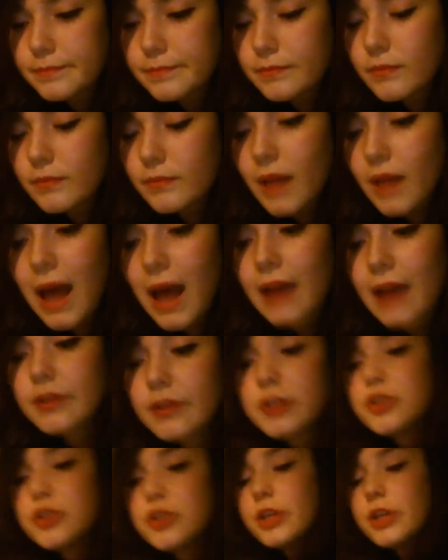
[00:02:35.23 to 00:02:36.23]

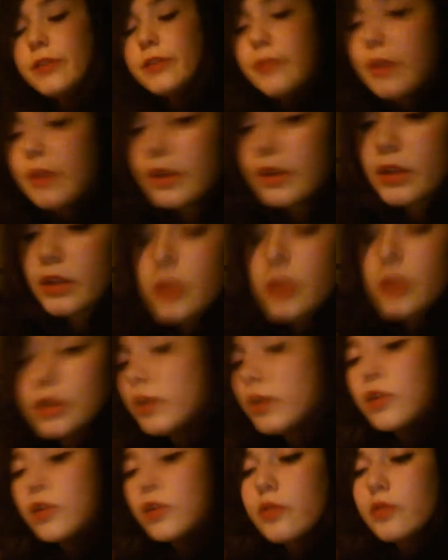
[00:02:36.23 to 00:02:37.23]
handkerchief,
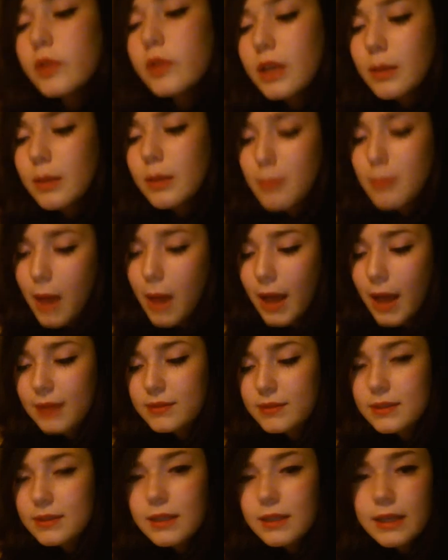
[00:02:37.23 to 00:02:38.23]
to keep my
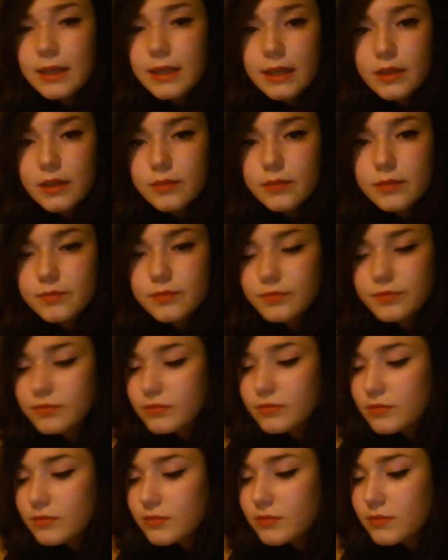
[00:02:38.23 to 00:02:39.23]
hands clean,
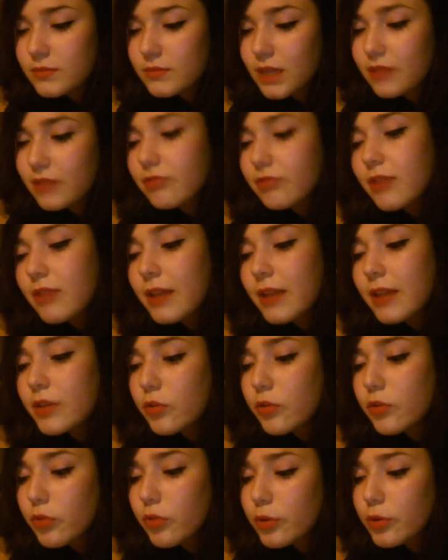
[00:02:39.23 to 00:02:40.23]
and fled the
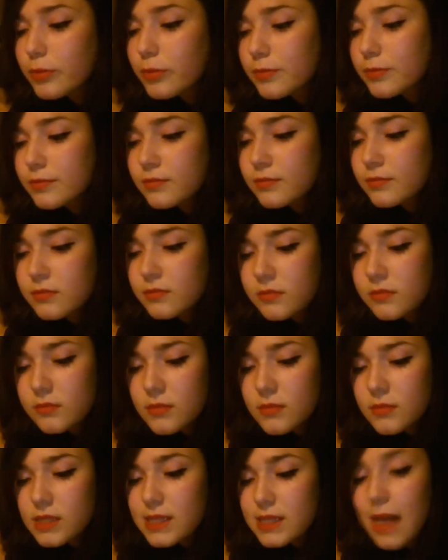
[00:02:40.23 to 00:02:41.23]
room,
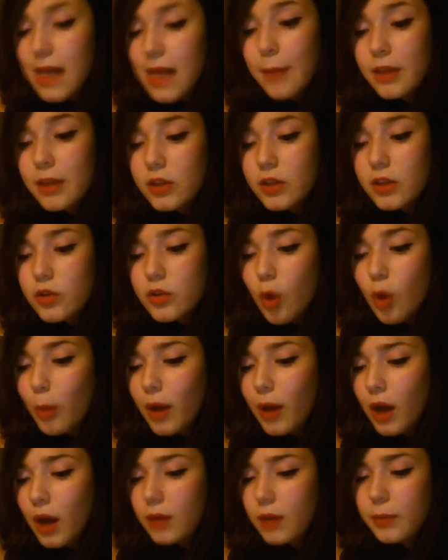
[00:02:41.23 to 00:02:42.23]
slamming the door
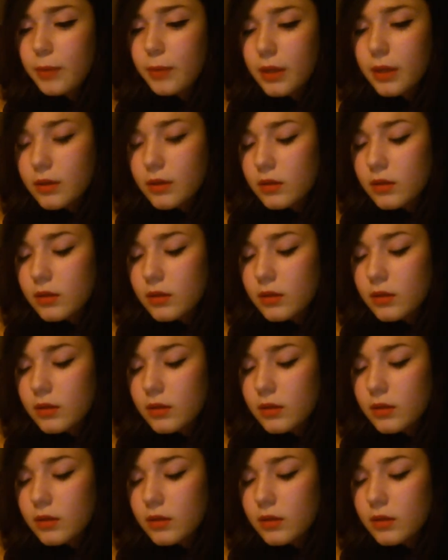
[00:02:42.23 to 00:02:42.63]
behind me.